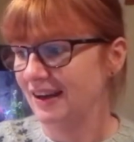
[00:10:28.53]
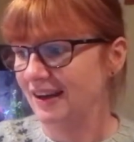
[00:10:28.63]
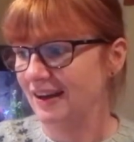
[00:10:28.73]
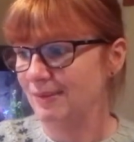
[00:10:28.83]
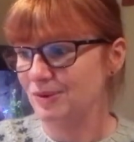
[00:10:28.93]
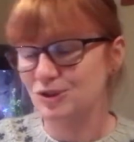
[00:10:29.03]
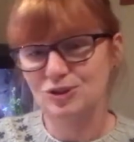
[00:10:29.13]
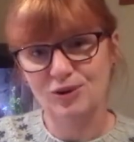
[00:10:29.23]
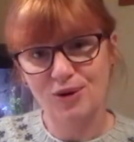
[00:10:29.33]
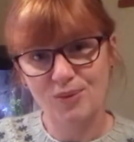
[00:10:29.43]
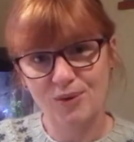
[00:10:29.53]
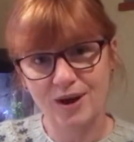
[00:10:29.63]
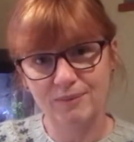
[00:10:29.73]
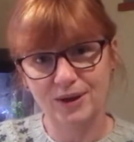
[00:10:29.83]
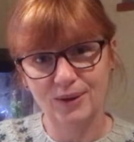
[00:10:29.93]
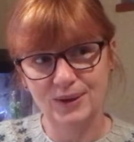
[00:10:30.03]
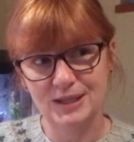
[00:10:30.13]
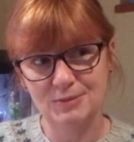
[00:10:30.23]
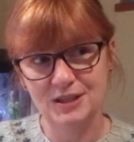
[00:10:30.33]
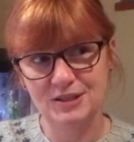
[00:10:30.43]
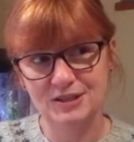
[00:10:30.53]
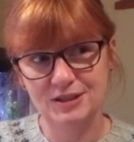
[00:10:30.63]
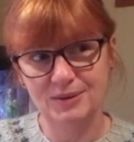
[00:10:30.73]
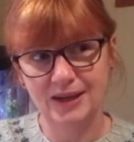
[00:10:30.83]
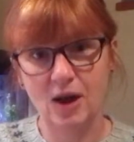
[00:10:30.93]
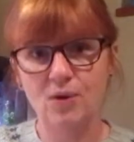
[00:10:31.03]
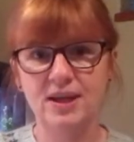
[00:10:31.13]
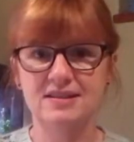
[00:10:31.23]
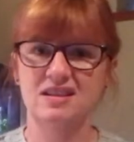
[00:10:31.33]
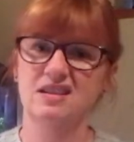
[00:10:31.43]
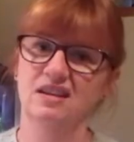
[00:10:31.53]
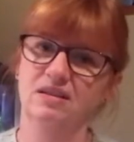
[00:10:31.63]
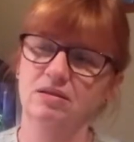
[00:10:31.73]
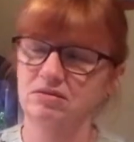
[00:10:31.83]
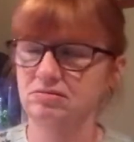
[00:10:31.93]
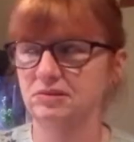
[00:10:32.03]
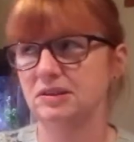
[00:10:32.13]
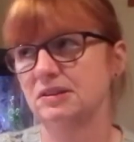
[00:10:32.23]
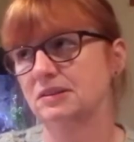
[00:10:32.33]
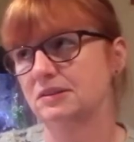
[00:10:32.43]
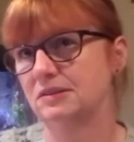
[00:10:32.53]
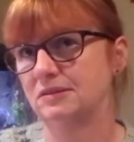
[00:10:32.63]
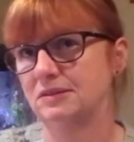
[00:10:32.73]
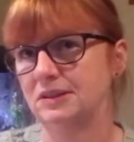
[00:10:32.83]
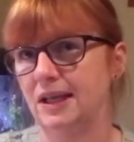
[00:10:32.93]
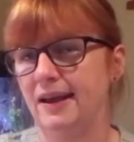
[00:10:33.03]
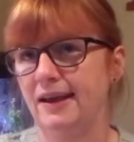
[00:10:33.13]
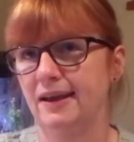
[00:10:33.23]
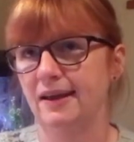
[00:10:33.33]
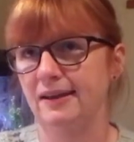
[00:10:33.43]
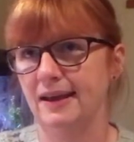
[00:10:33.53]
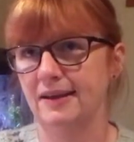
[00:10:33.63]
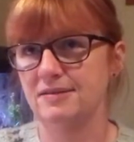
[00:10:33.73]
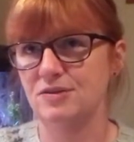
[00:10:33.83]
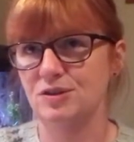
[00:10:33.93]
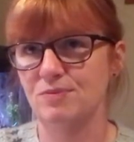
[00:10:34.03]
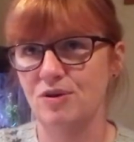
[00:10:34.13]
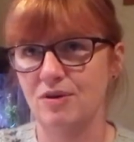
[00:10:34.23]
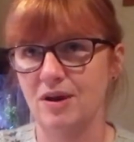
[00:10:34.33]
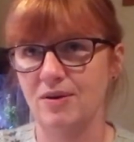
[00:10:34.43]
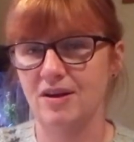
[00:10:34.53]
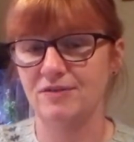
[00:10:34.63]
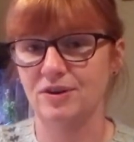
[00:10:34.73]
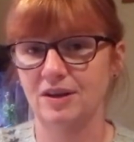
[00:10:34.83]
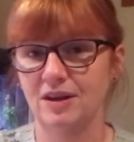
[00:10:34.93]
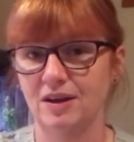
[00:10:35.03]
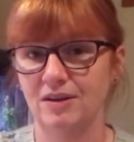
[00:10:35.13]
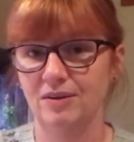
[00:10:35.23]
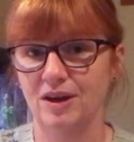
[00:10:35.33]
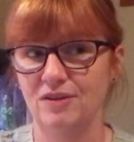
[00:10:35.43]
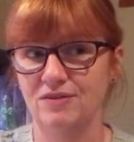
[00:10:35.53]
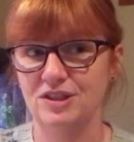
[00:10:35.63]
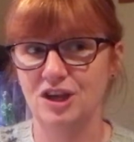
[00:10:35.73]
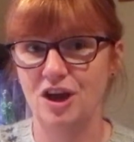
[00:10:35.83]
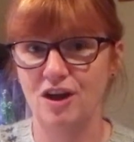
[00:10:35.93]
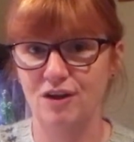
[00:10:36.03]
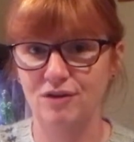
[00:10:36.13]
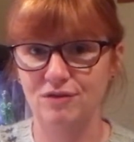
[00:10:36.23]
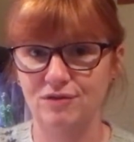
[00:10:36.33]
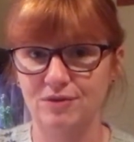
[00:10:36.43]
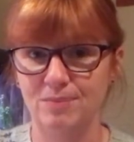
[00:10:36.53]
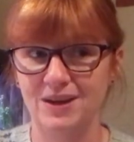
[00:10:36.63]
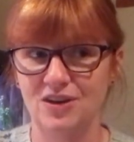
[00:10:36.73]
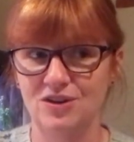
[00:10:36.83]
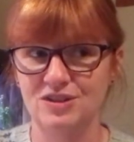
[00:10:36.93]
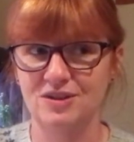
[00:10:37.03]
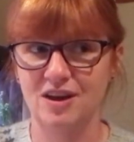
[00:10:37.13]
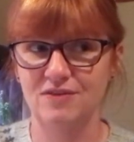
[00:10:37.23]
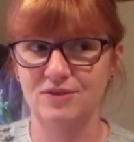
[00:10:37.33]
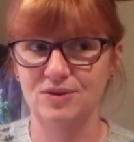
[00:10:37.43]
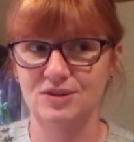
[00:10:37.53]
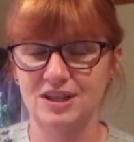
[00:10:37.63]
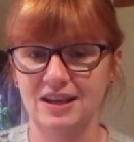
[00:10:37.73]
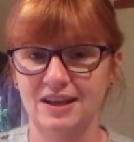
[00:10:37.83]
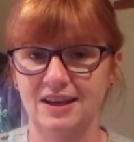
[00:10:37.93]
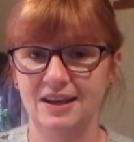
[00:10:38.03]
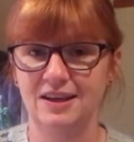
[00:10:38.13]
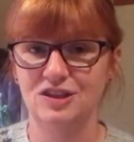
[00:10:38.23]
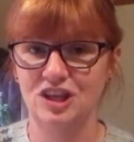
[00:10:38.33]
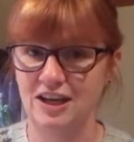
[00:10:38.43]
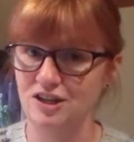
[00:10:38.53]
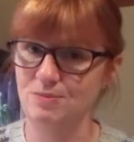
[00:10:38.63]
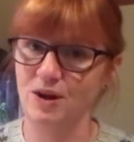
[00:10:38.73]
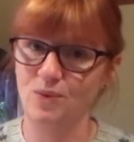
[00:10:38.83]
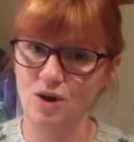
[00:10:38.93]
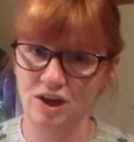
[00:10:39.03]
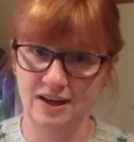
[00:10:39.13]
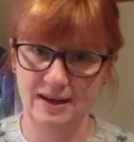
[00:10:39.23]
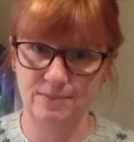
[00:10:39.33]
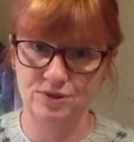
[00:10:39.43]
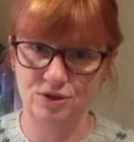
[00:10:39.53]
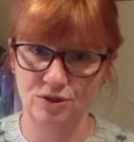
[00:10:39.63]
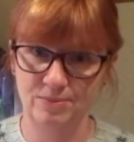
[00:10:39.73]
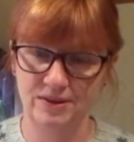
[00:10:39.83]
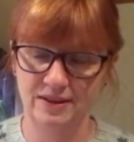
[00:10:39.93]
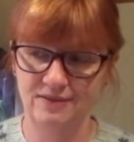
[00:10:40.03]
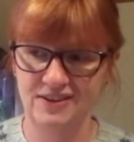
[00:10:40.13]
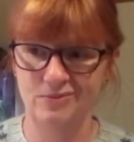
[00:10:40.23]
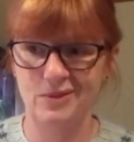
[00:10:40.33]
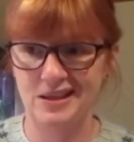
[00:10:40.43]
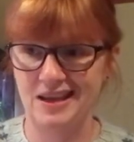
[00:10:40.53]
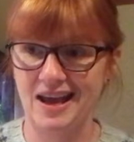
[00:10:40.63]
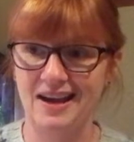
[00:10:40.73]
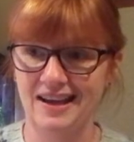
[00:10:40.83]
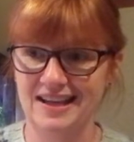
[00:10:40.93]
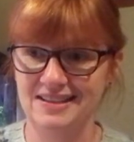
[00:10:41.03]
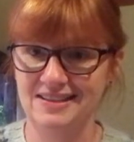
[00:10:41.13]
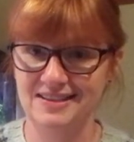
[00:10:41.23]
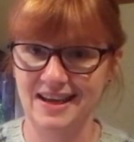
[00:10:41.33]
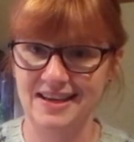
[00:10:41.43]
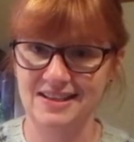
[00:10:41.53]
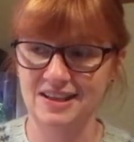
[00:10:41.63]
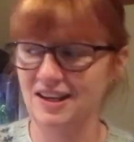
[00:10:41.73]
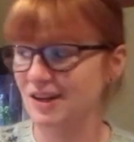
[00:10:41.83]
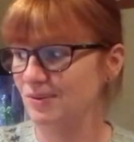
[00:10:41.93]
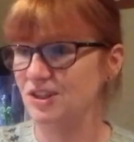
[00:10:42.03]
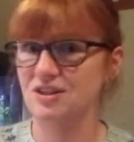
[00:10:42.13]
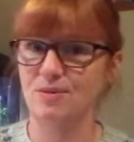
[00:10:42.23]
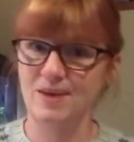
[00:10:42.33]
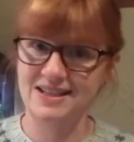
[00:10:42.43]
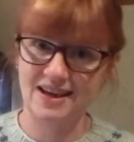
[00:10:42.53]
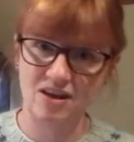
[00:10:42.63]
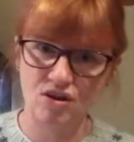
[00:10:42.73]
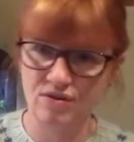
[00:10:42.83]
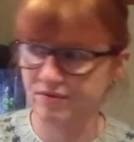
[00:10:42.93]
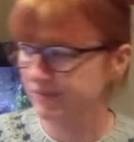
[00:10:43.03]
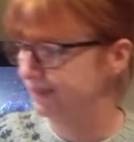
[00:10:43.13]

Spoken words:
I'm not sure what I'm going to be doing. Oh yes, I do. Oh, yeah, so tomorrow I've got to go over to Hove because I've got to change my work laptop and they've given me the allocated date, which is on my day off.